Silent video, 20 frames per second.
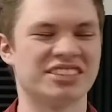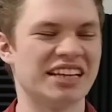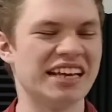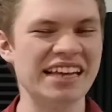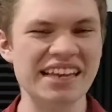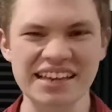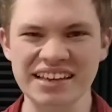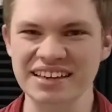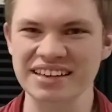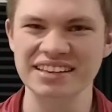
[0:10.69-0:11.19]

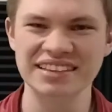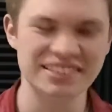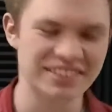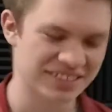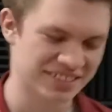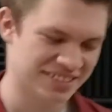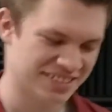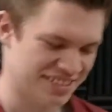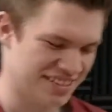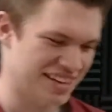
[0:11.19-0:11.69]
He,
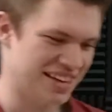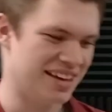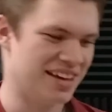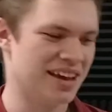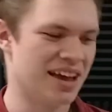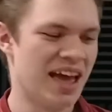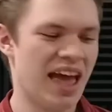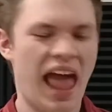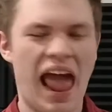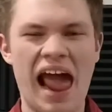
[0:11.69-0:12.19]
you
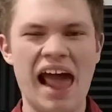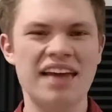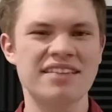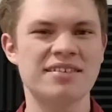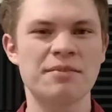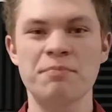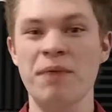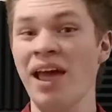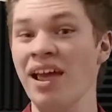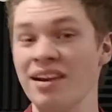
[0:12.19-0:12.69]
see,
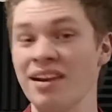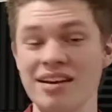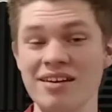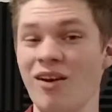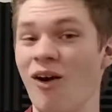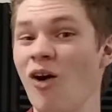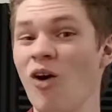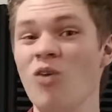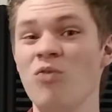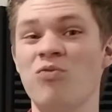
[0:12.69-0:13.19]
has abandoned
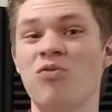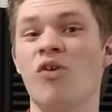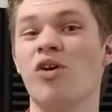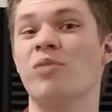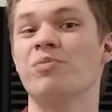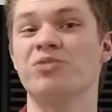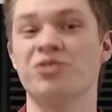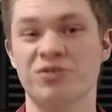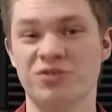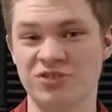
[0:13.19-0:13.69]
all
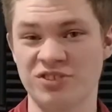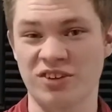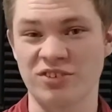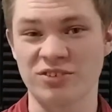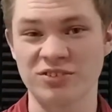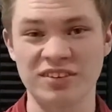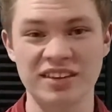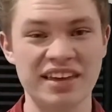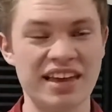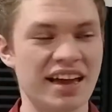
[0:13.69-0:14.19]
forms of
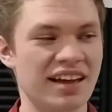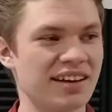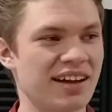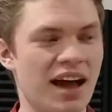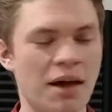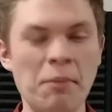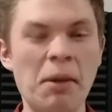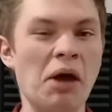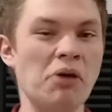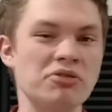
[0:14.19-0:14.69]
subtlety and
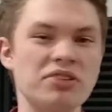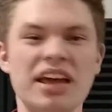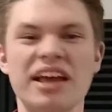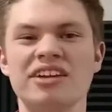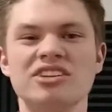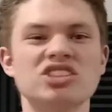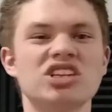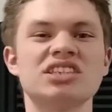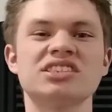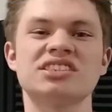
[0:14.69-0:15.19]
come out
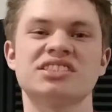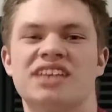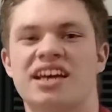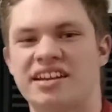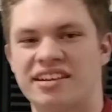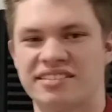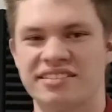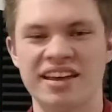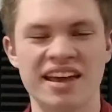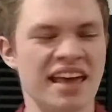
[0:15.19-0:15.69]
and just
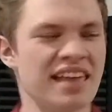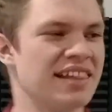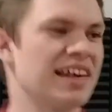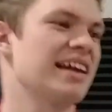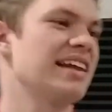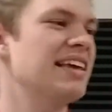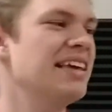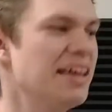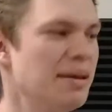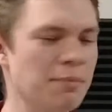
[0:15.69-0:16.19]
said it,
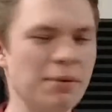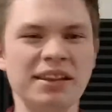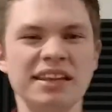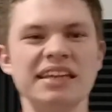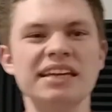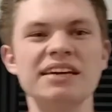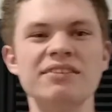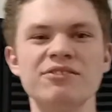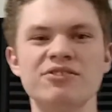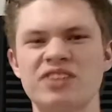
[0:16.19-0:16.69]
that he
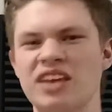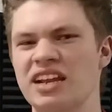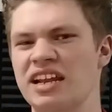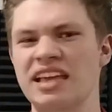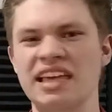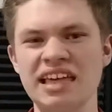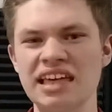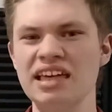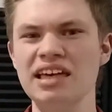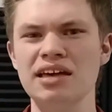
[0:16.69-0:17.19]
believes
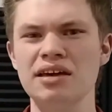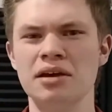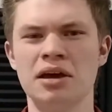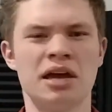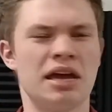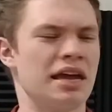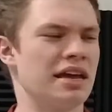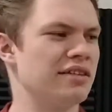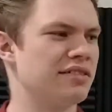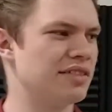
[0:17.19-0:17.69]
that he
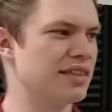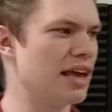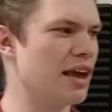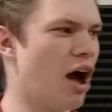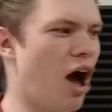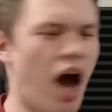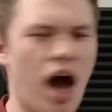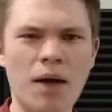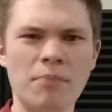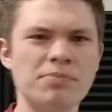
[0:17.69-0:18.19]
is
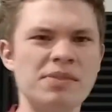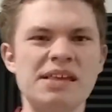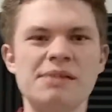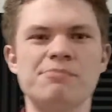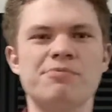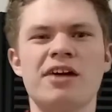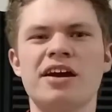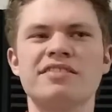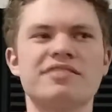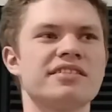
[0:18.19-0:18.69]
the
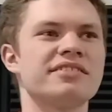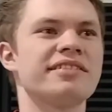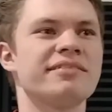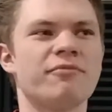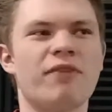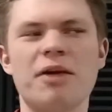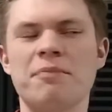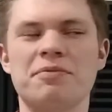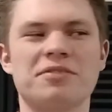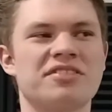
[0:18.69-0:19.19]
omnipresent
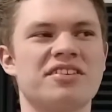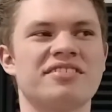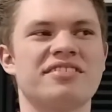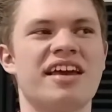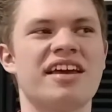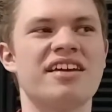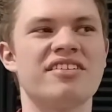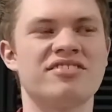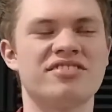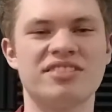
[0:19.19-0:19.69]

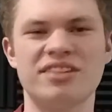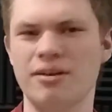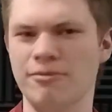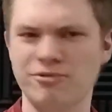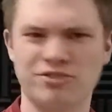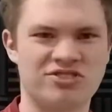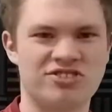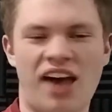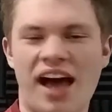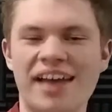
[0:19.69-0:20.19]
representation
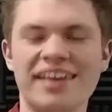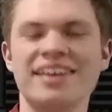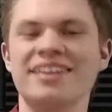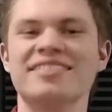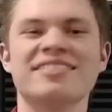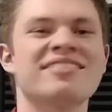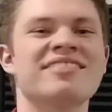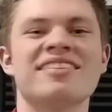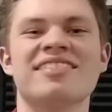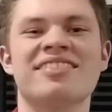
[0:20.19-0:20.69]
of
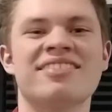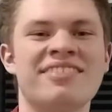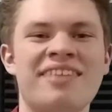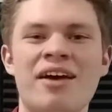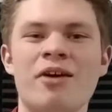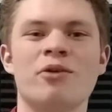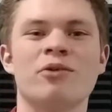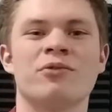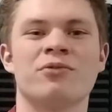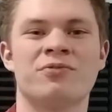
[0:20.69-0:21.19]
science
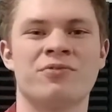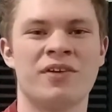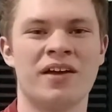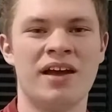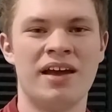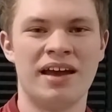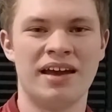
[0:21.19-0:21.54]
itself.